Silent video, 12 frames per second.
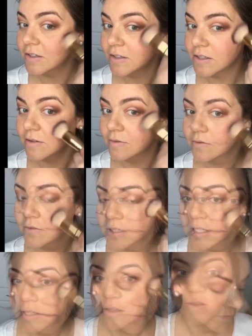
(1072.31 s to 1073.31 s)
So
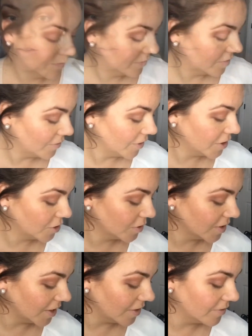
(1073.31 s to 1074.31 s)
they're very
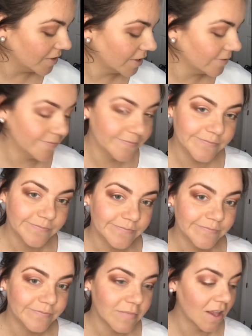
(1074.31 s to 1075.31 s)
short-lived,
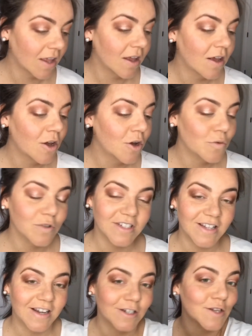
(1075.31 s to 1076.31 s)
which
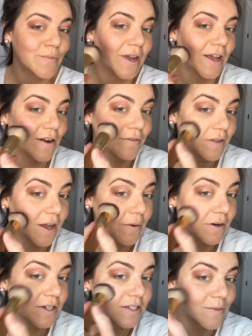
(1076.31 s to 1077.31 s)
is actually my kind of
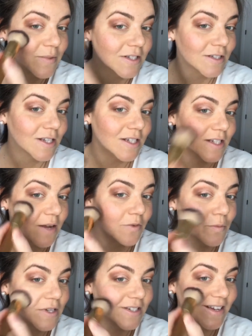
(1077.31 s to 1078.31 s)
flower because that means it's less time
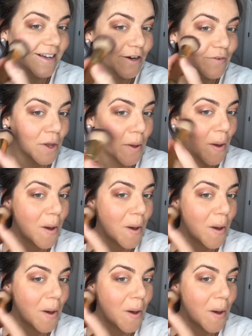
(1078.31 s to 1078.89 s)
for me to take care of it.